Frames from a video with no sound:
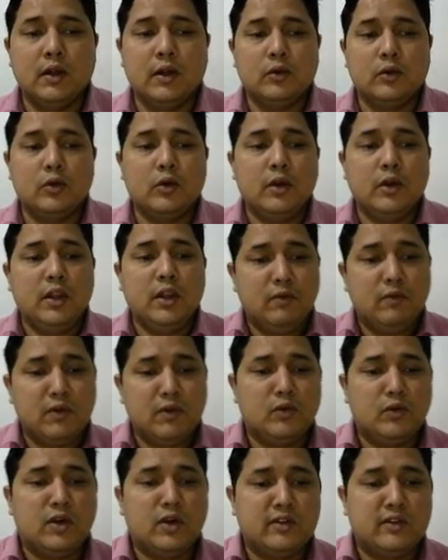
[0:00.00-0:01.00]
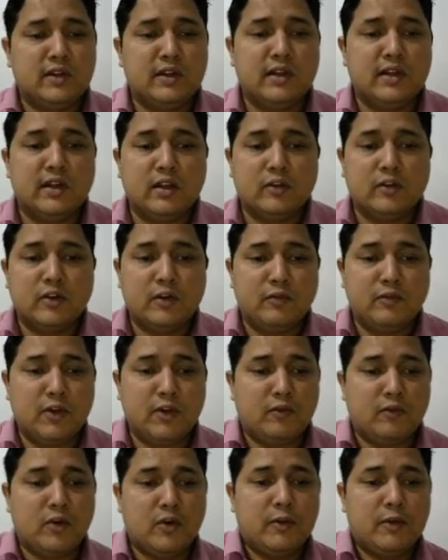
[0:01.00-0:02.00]
So even you can say that the
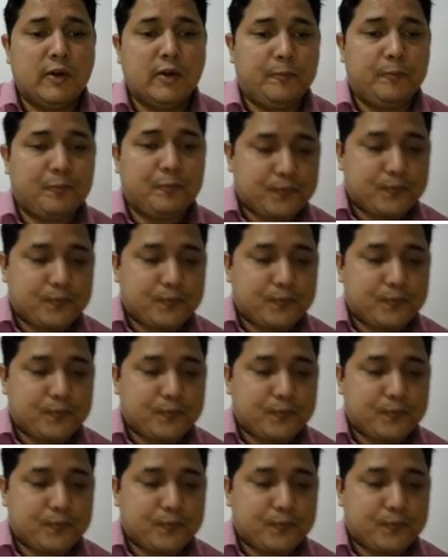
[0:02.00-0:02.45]
shifting from the